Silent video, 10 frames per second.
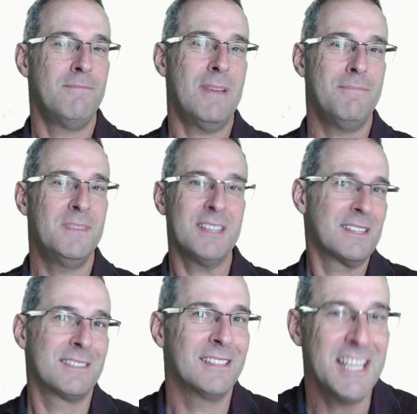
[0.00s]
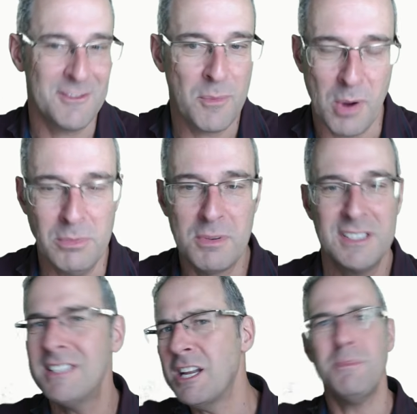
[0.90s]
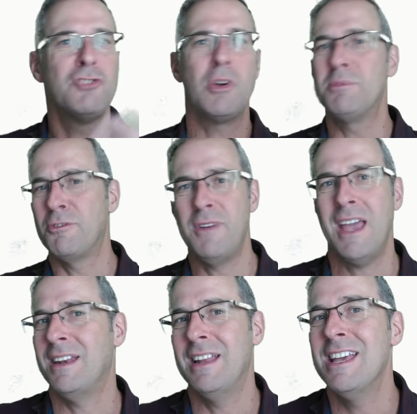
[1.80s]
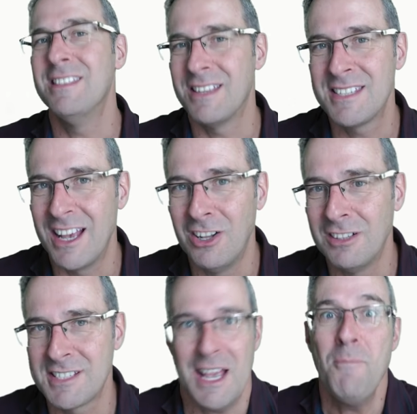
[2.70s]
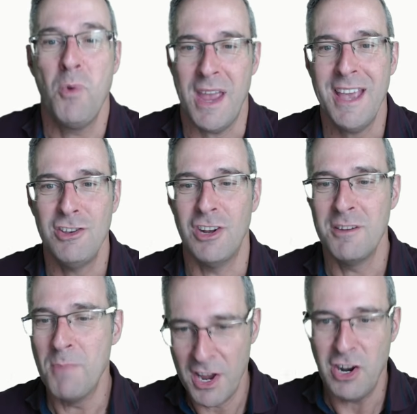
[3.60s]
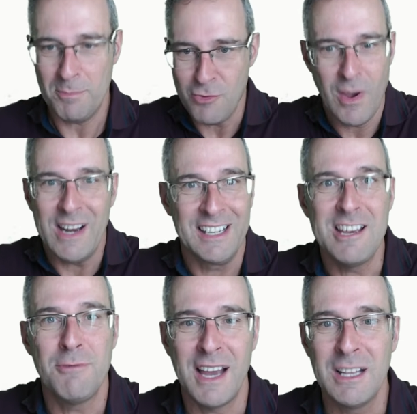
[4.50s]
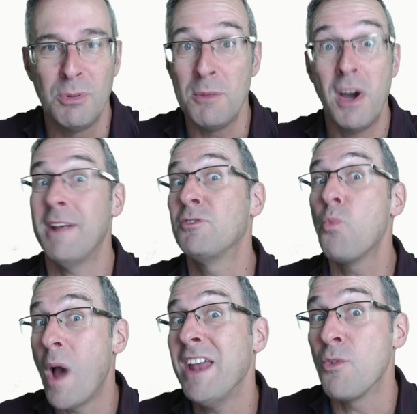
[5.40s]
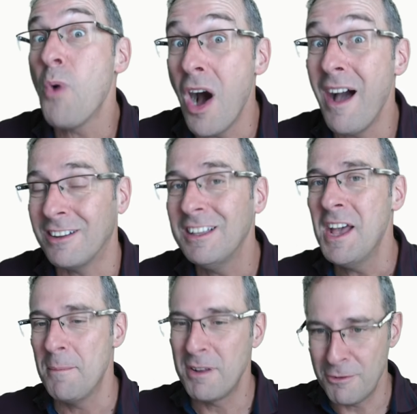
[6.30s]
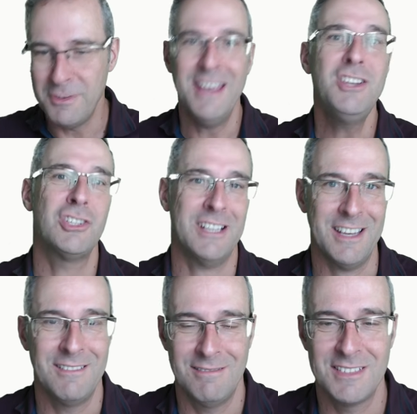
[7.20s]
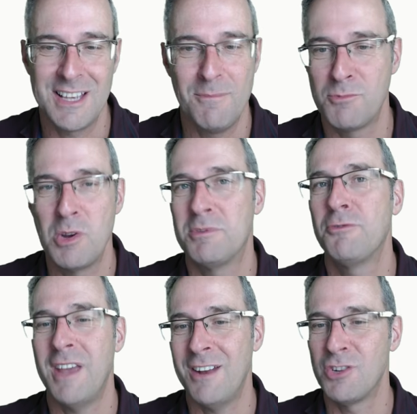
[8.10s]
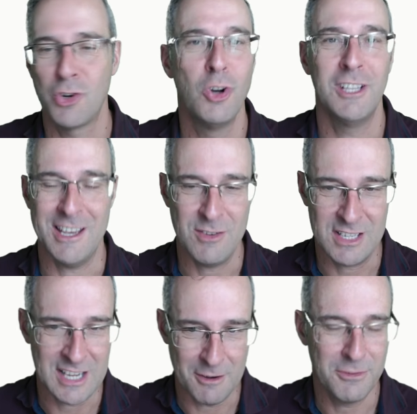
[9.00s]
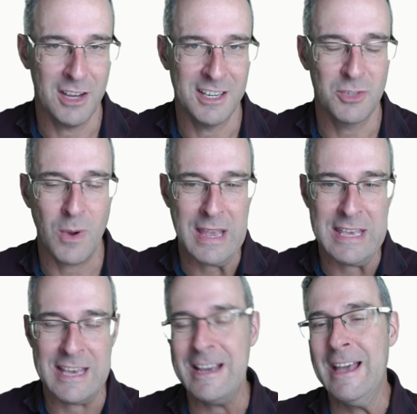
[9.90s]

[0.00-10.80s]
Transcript: this is less of a problem because there's going to be tryptophan in the cell somewhere. It might not be readily available. It might have to wait a while, but eventually some tryptophan surely is going to find its way here.